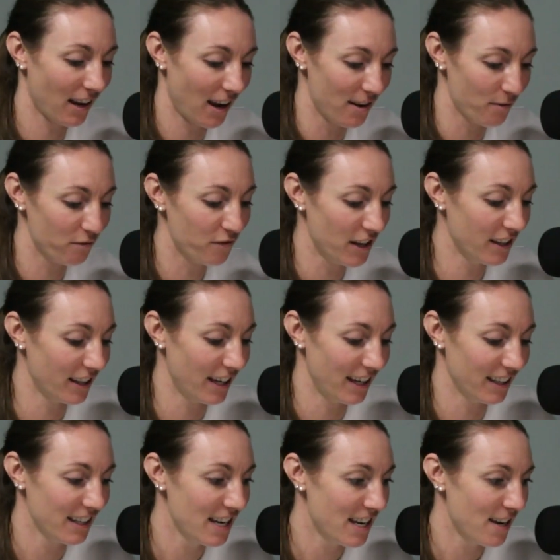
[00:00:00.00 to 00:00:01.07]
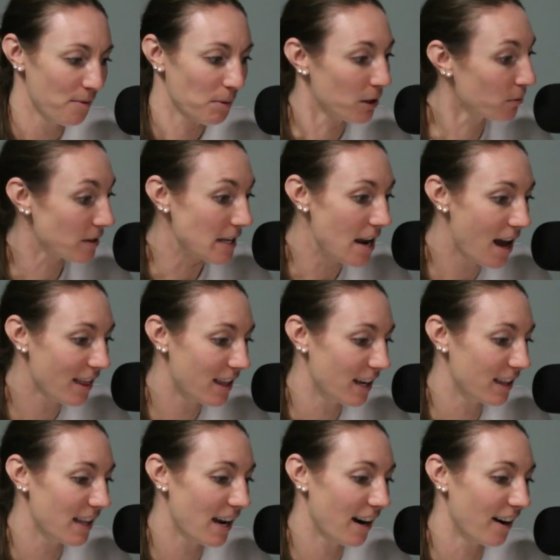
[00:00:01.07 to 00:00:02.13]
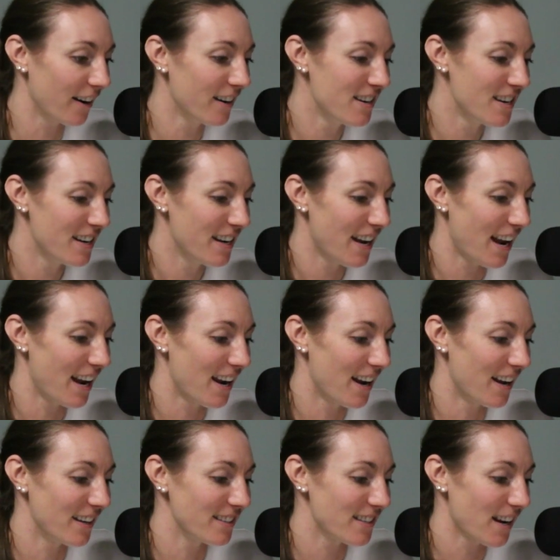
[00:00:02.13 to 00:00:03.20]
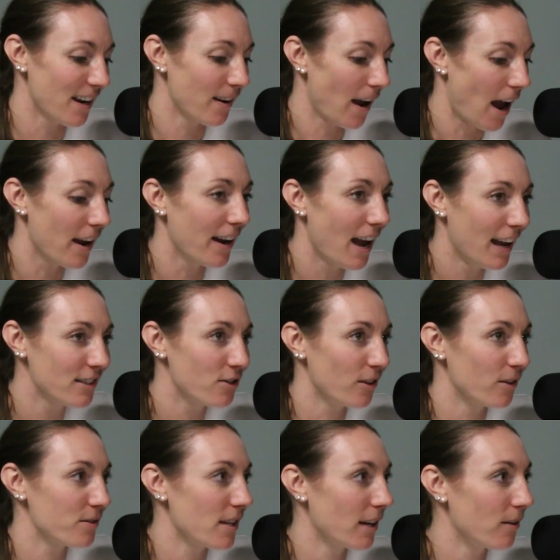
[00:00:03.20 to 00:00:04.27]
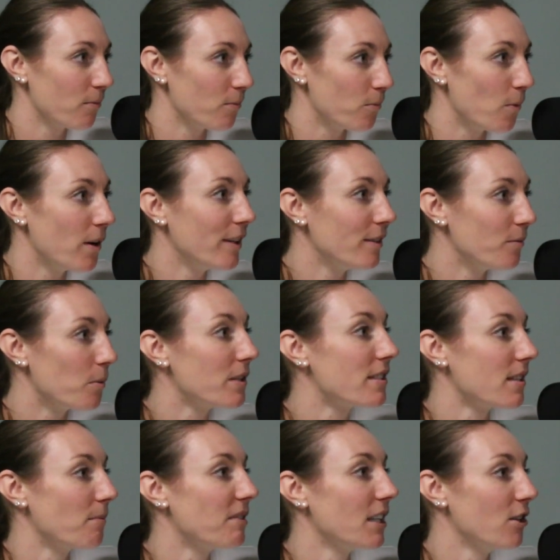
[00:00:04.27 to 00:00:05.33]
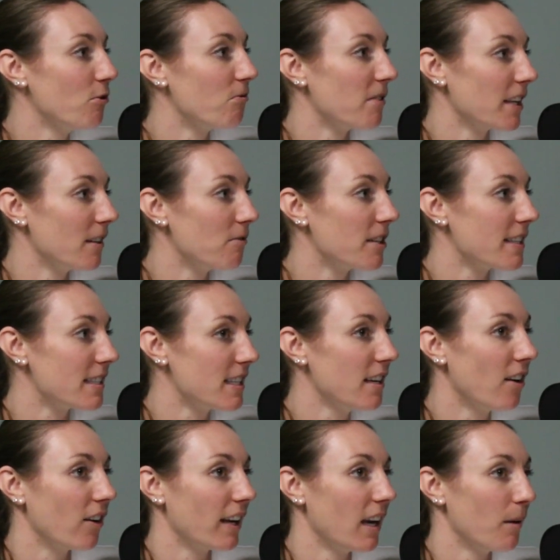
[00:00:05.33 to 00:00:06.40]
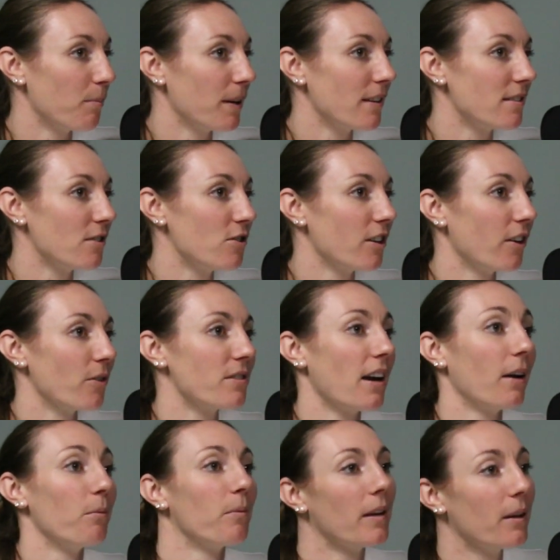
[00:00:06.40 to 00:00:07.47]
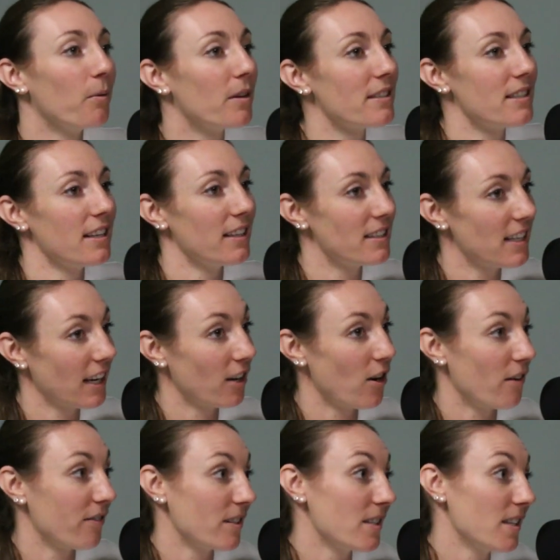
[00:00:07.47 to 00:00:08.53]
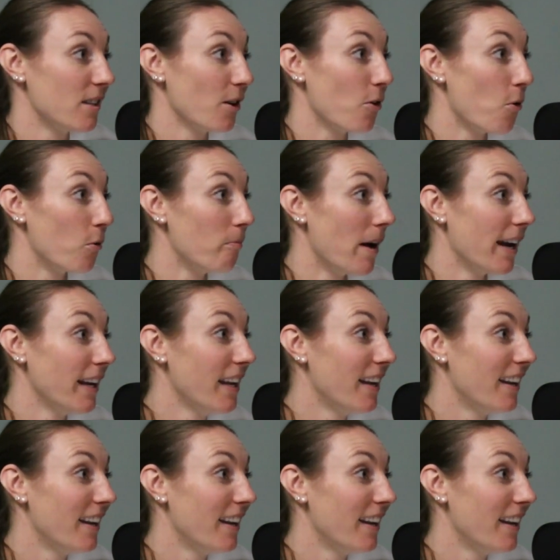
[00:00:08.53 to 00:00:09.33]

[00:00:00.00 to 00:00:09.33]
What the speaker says: kind of feeling, but there was nothing there. And I asked her, I was like, what's something you really want to see on campus? And she goes, I really want to see the ticket office at the gold mine.